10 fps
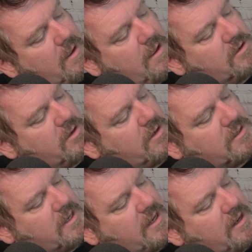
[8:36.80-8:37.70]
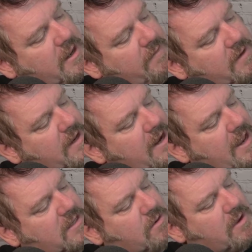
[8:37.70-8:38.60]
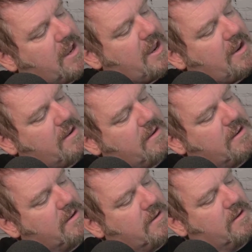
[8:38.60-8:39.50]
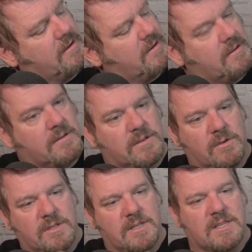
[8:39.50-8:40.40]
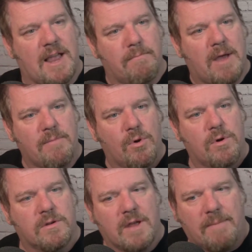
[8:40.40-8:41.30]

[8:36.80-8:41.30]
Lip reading: So you can see if it connects okay. So it's in standby mode.